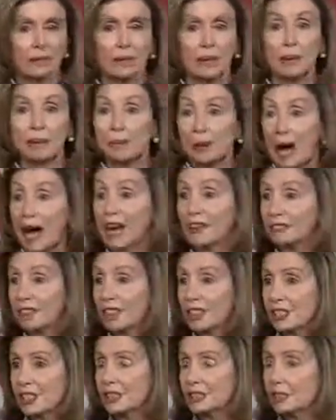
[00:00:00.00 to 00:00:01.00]

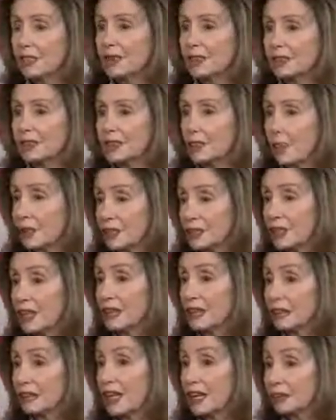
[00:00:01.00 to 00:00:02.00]
impoverished by the loss
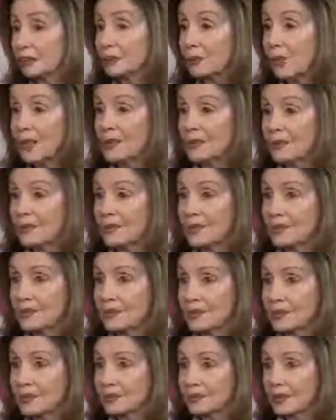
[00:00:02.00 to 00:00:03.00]
of a loved one,
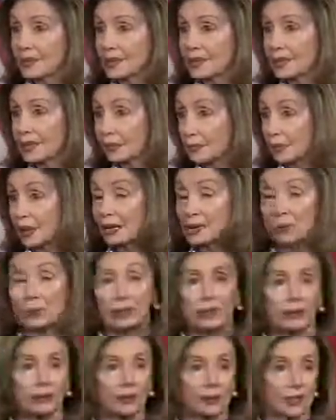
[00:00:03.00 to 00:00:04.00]
the
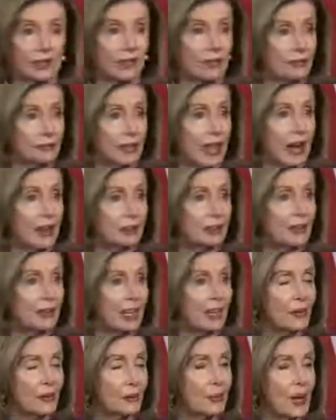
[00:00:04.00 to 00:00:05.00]
breadwinner in the family,
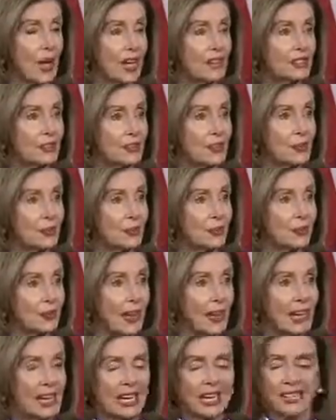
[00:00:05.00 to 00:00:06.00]
and the rest.
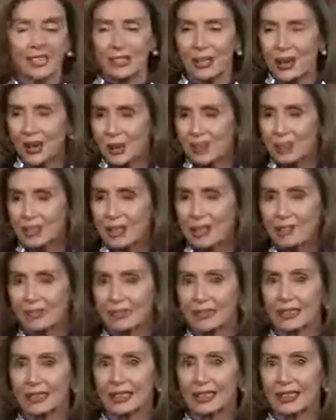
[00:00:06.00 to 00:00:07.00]
In terms of
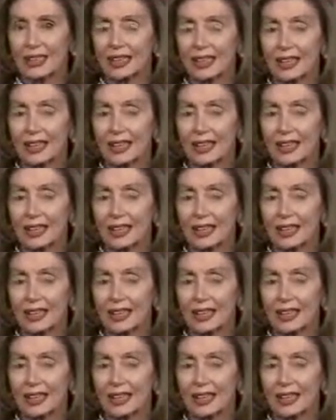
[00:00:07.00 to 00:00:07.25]
the